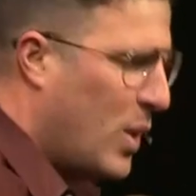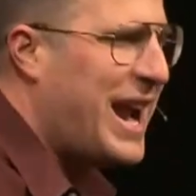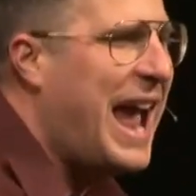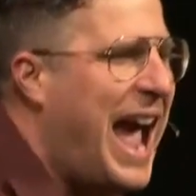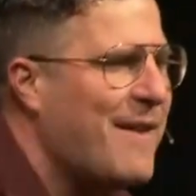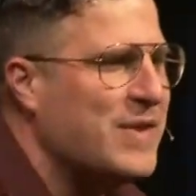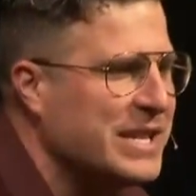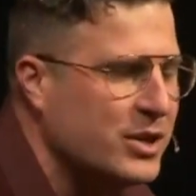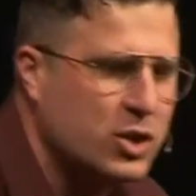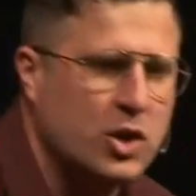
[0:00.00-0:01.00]
what I have
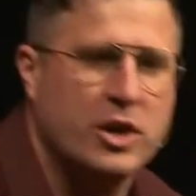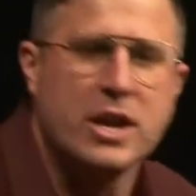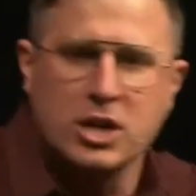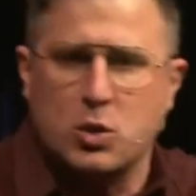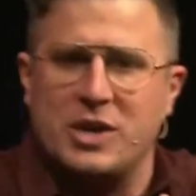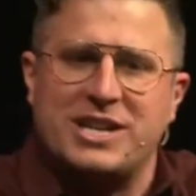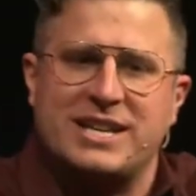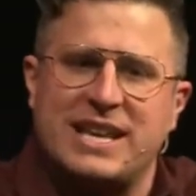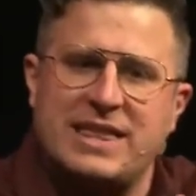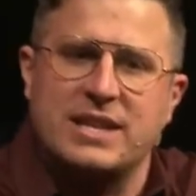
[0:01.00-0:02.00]
isn't good. To which I
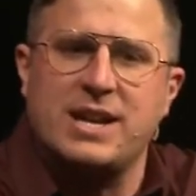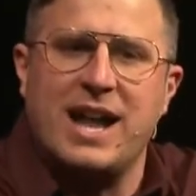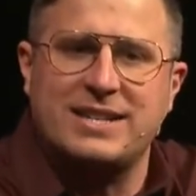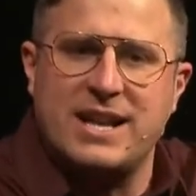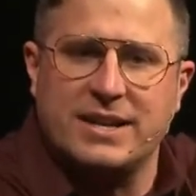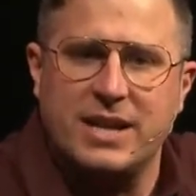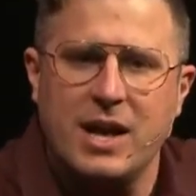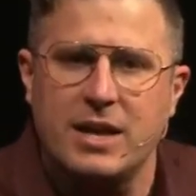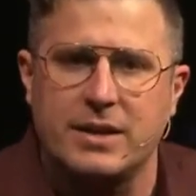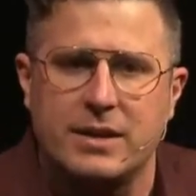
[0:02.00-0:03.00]
say, then God is not
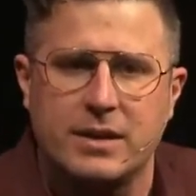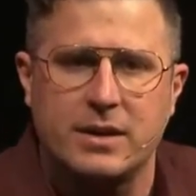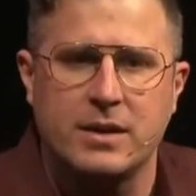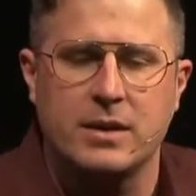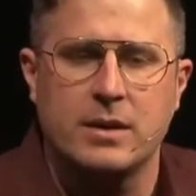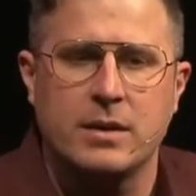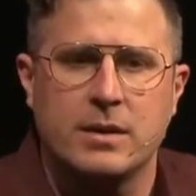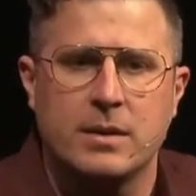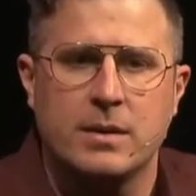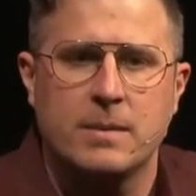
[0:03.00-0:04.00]
done.
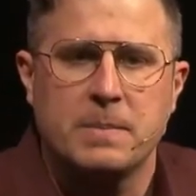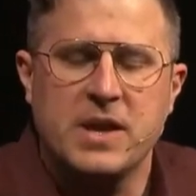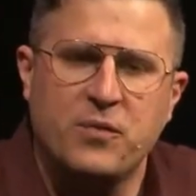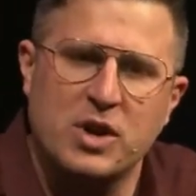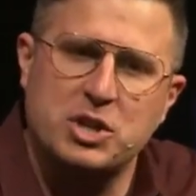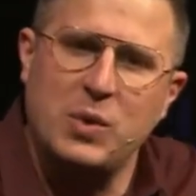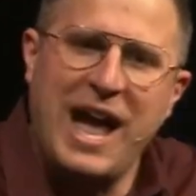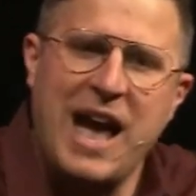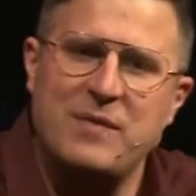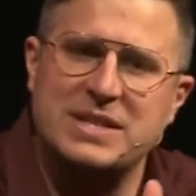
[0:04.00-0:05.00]
If what you
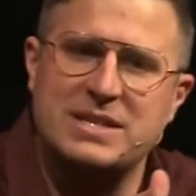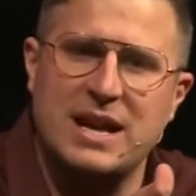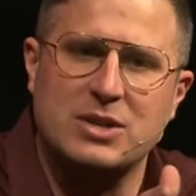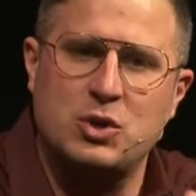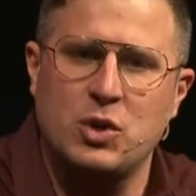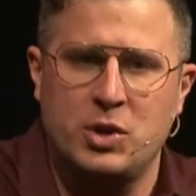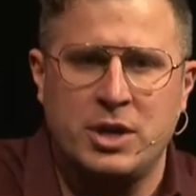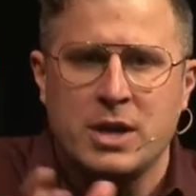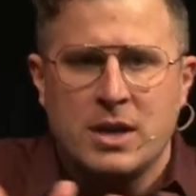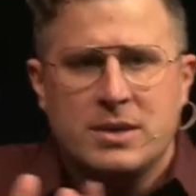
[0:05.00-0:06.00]
have is not
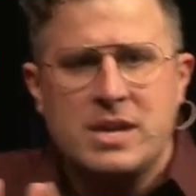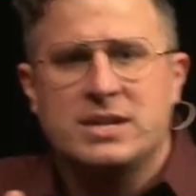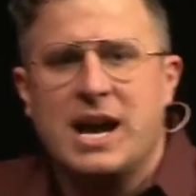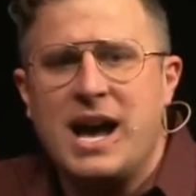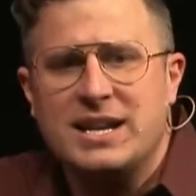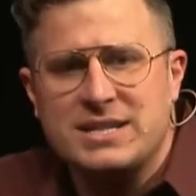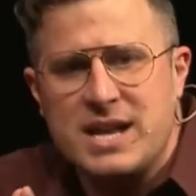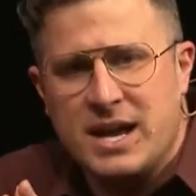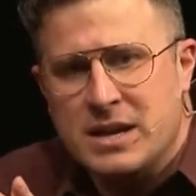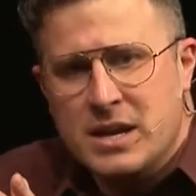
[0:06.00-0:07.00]
good, then God is
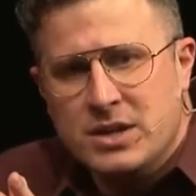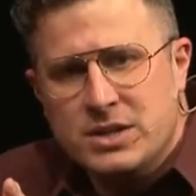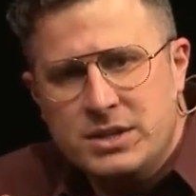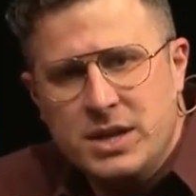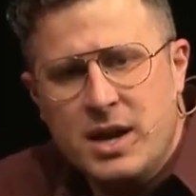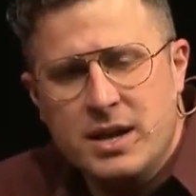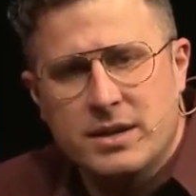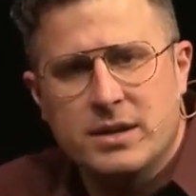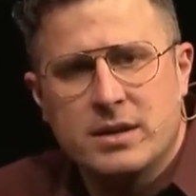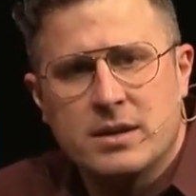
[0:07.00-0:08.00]
not
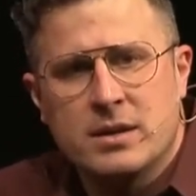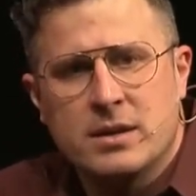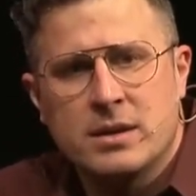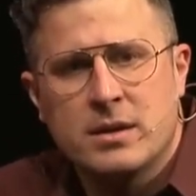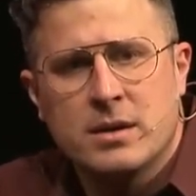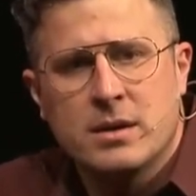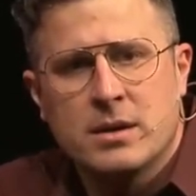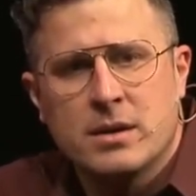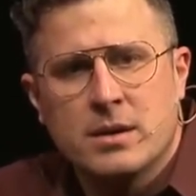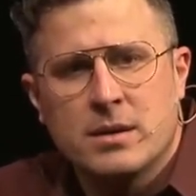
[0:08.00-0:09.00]
done.
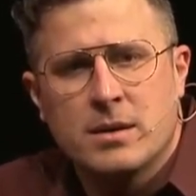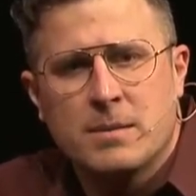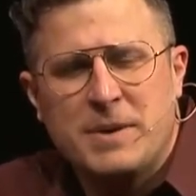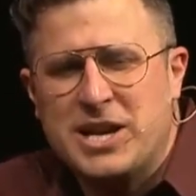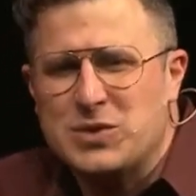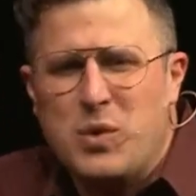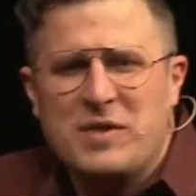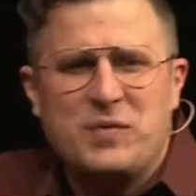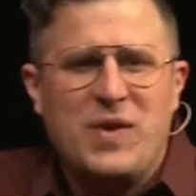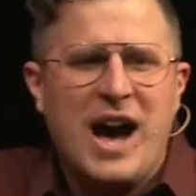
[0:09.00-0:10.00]
Because
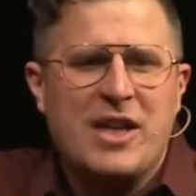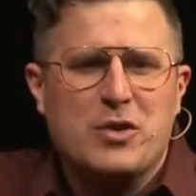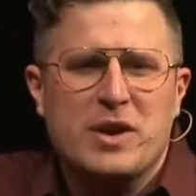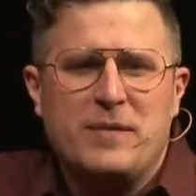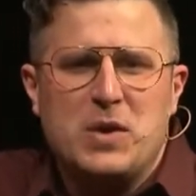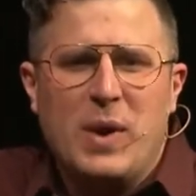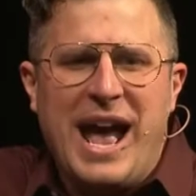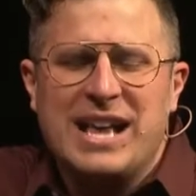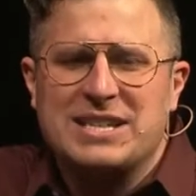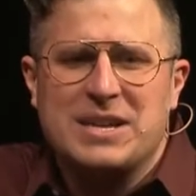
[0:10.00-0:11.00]
what father, if you
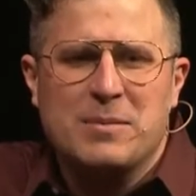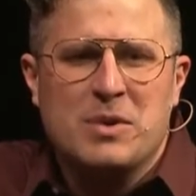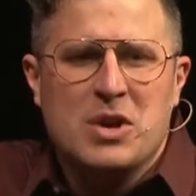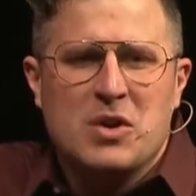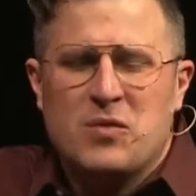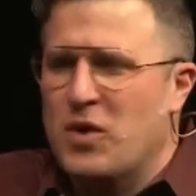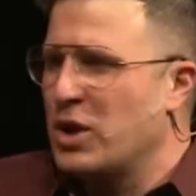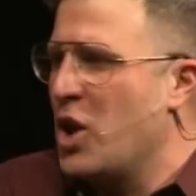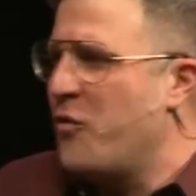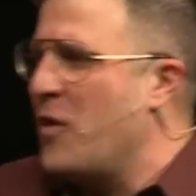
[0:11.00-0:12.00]
ask Him for a loaf